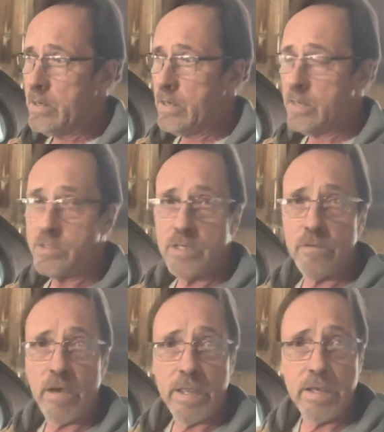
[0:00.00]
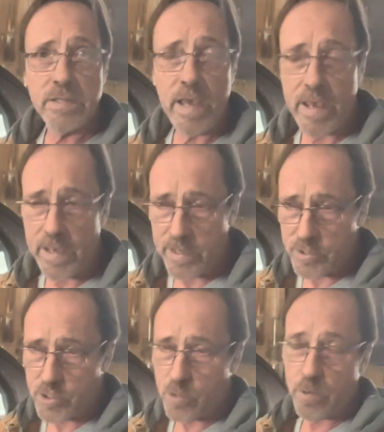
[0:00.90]
and see if I can get that
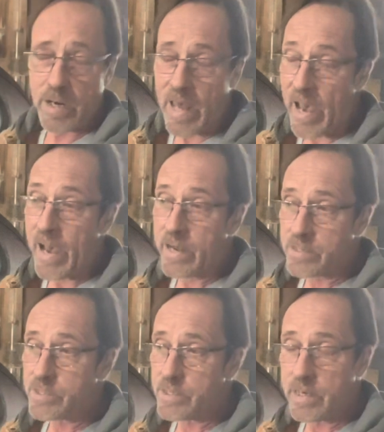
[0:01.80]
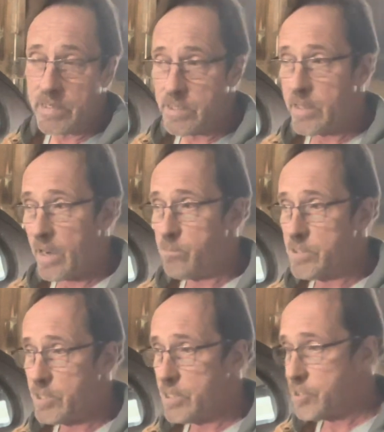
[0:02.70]
hinge to relax into that
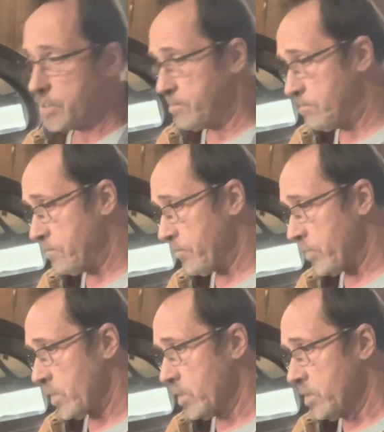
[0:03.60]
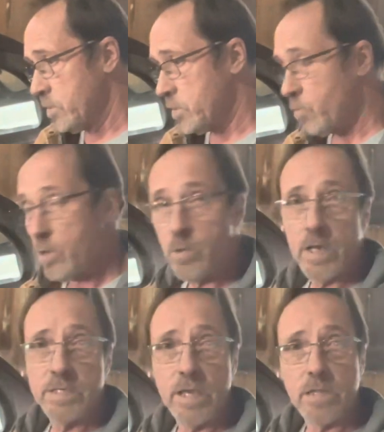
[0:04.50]
position to where when
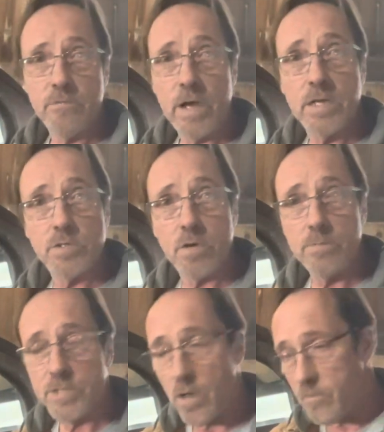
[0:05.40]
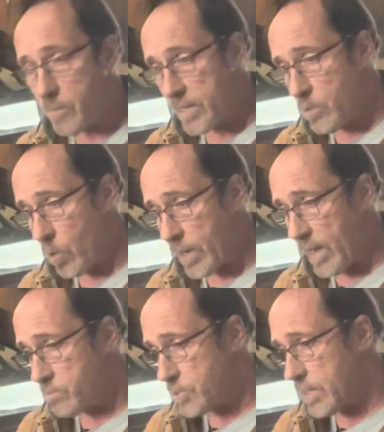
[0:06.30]
I take the vice grips off, my door
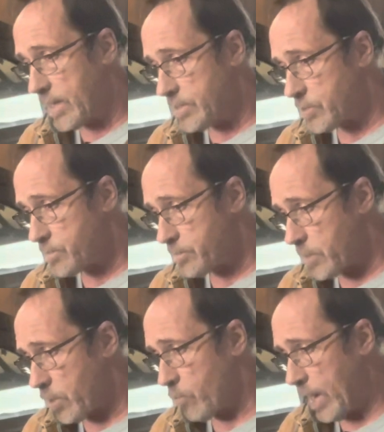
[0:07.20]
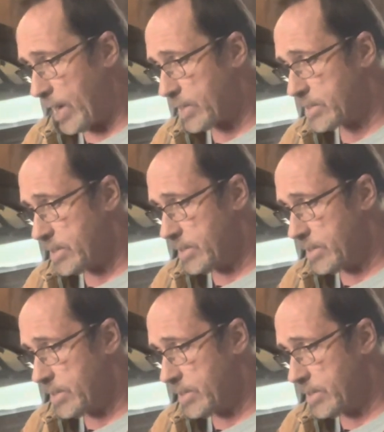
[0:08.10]
gap stays correct.